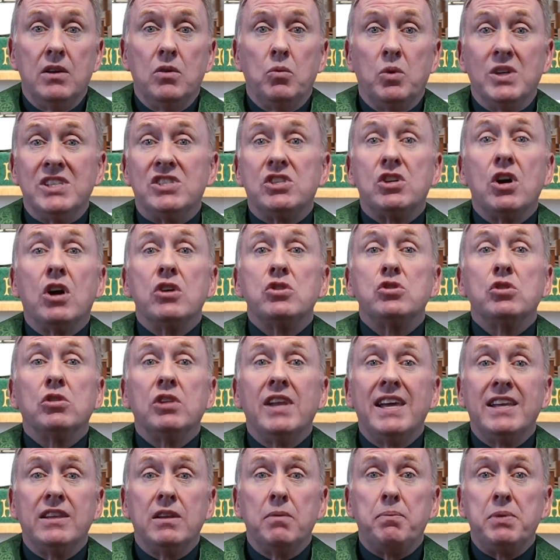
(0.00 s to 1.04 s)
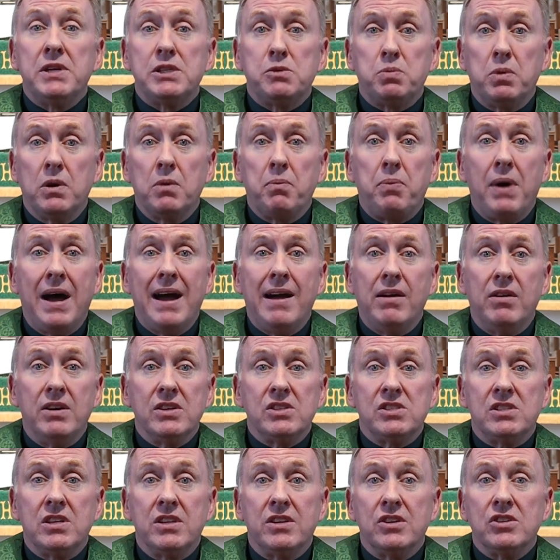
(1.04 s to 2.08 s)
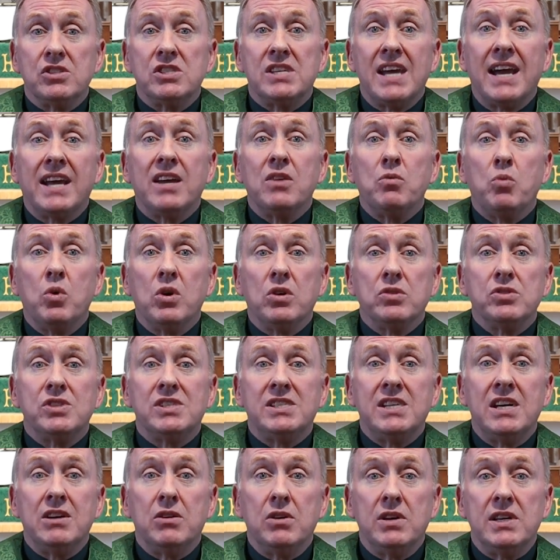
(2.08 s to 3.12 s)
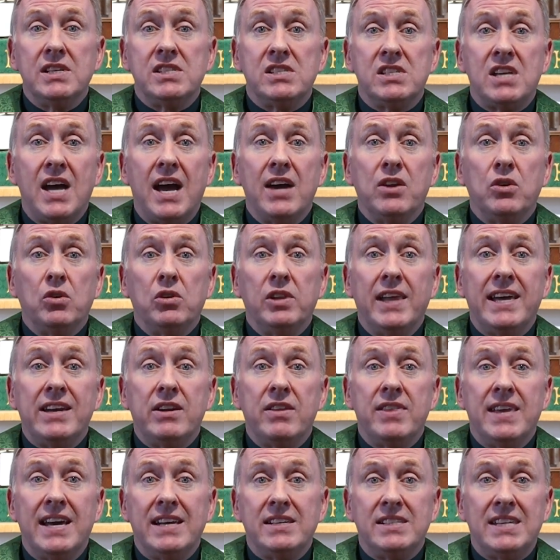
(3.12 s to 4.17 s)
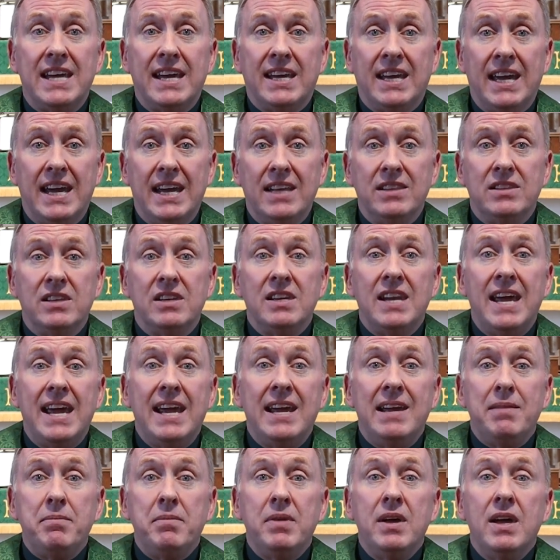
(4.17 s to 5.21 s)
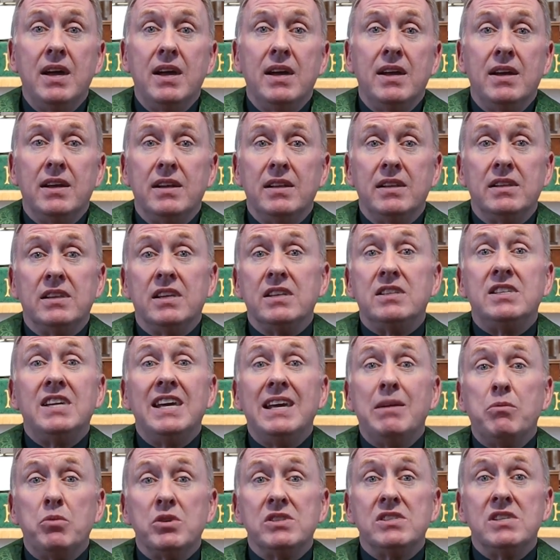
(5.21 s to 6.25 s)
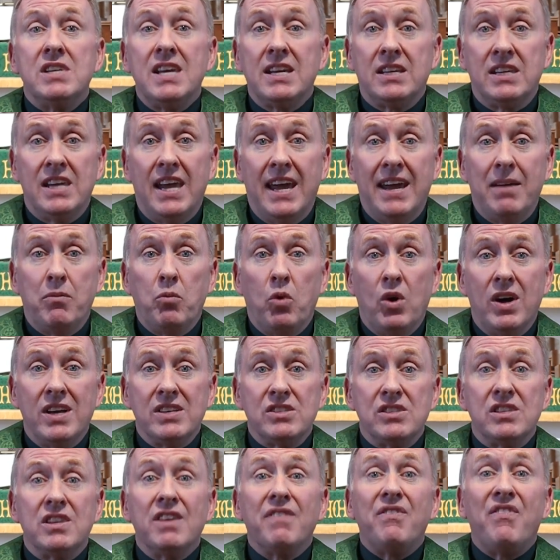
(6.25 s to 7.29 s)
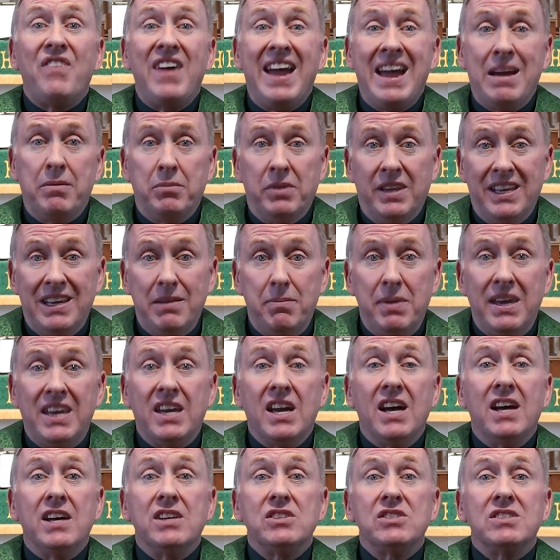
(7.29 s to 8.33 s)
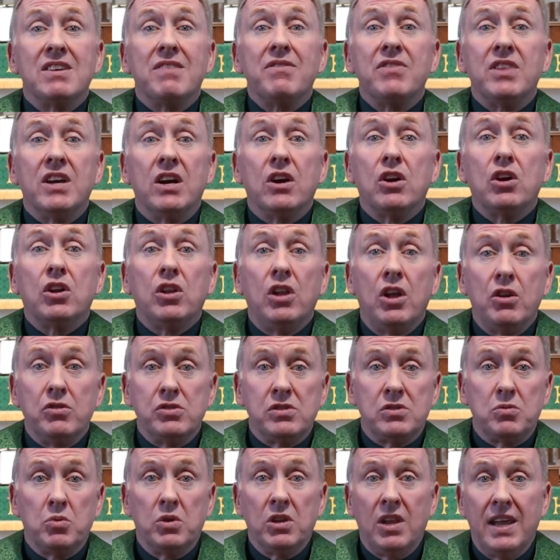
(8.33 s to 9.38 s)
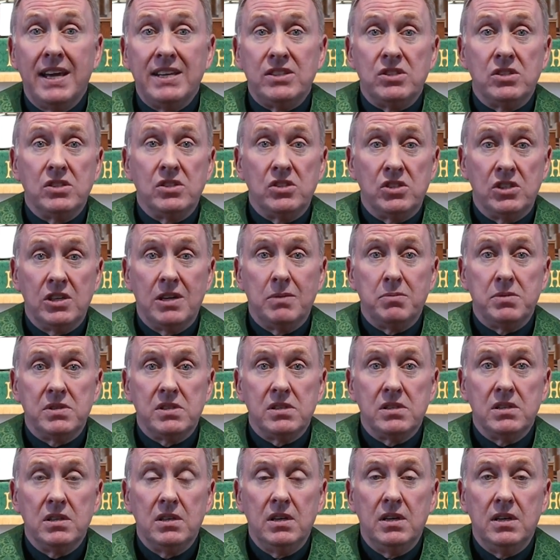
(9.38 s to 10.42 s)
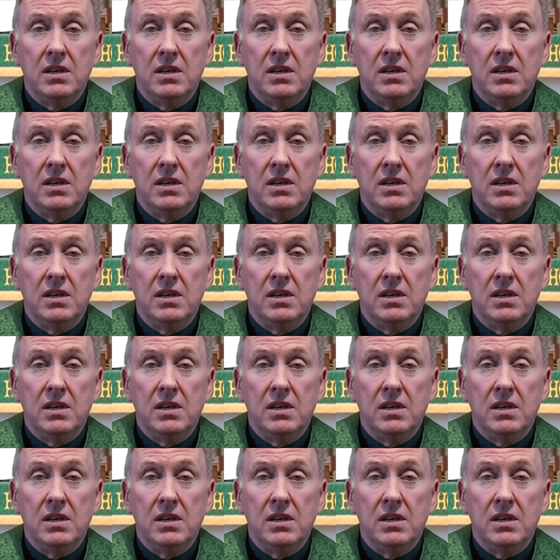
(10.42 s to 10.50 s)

When Stargell led the Pittsburgh Pirates to their second World Series title later that decade, the team was nicknamed the Family because of their close relationships.